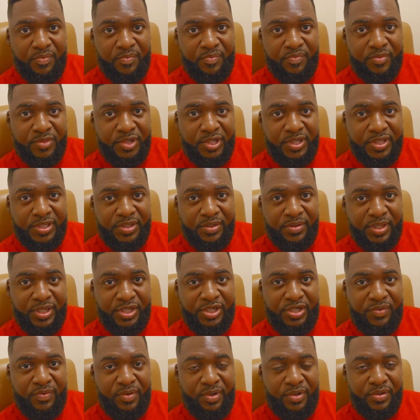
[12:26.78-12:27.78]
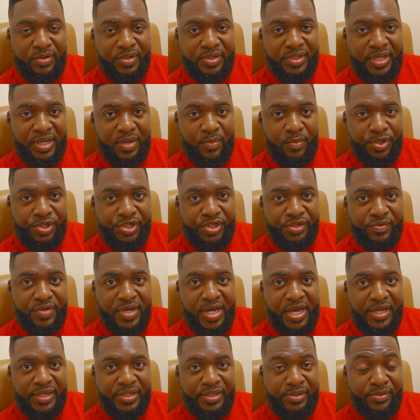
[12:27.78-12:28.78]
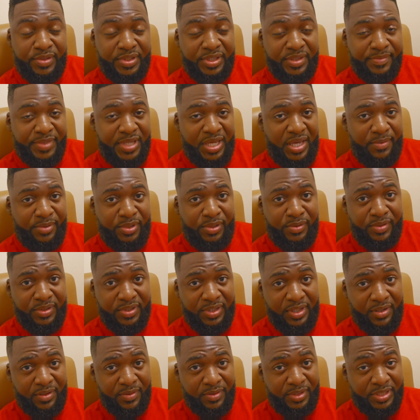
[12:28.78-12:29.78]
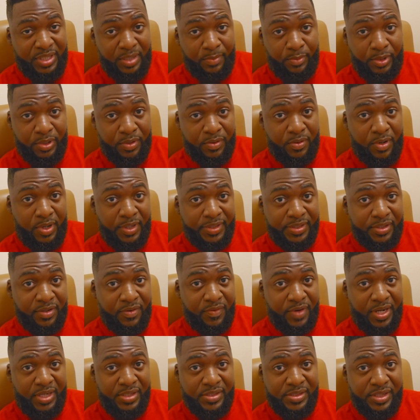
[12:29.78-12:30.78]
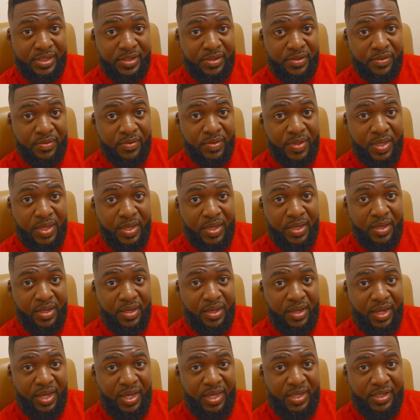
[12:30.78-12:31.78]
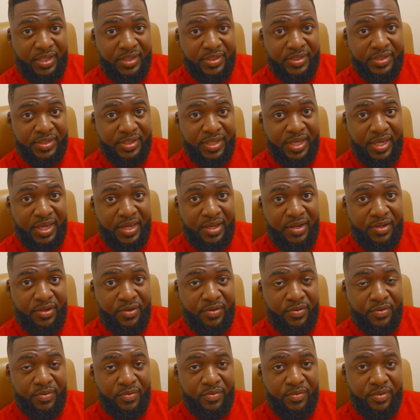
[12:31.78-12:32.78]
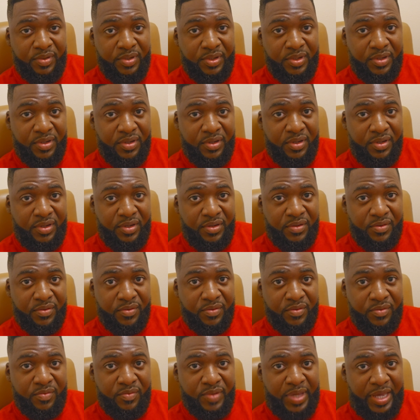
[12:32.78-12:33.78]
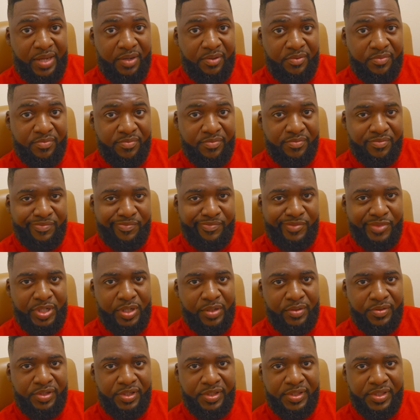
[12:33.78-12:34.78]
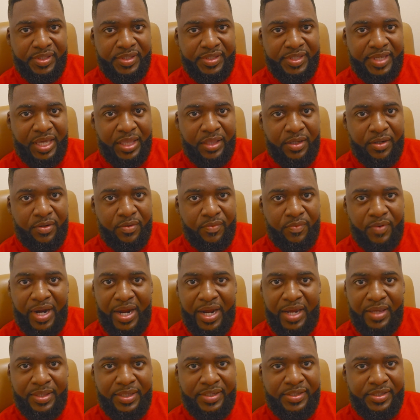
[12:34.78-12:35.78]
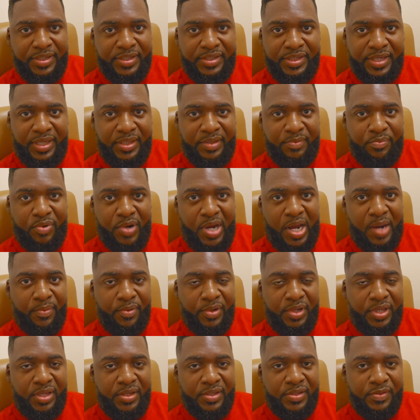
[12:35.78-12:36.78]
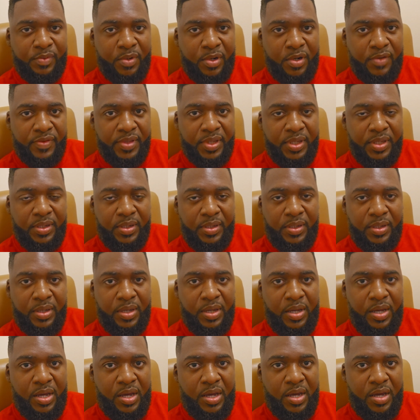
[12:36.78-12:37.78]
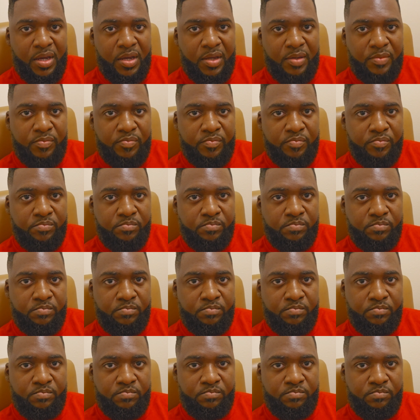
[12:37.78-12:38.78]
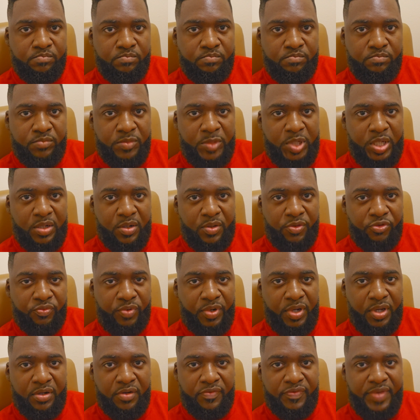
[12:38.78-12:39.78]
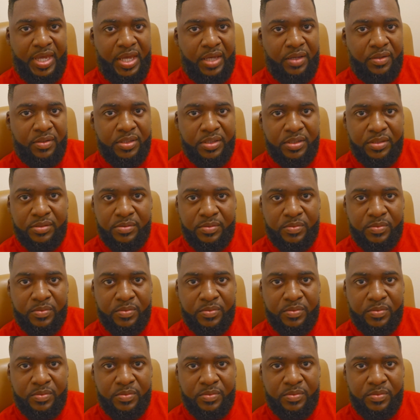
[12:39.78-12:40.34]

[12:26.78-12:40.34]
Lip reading: just so that you understand what you got to. Sometimes you'll stumble across a great deal, and instead you'll like go to the seller, right? Let's just say the property is worth $300,000.